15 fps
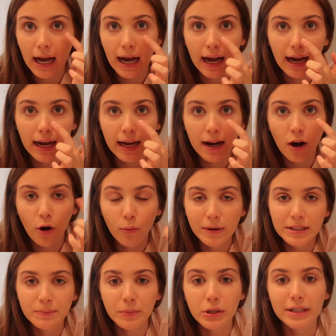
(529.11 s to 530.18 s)
I
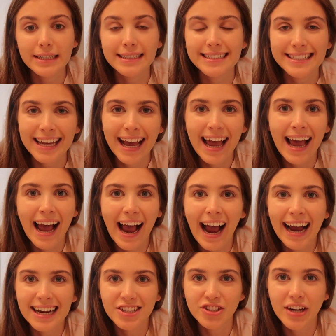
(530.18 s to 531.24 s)
always put
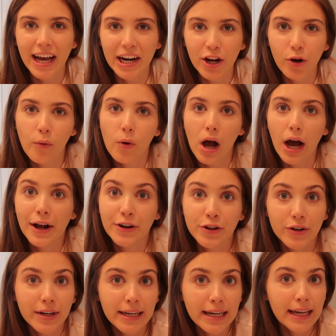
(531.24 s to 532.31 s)
eyeshadow
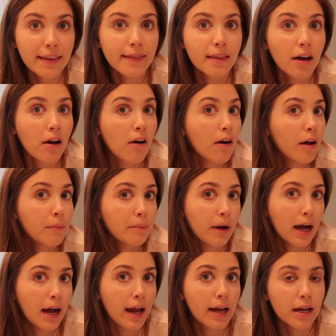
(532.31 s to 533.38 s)
underneath on
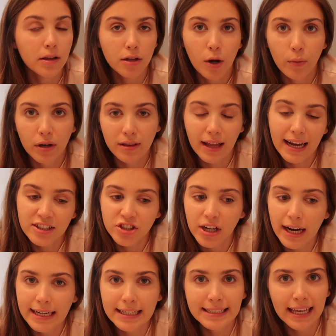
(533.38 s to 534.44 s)
my lower lash
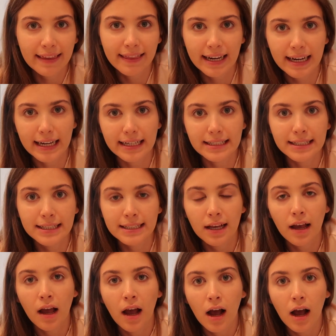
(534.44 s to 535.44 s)
line because I think it's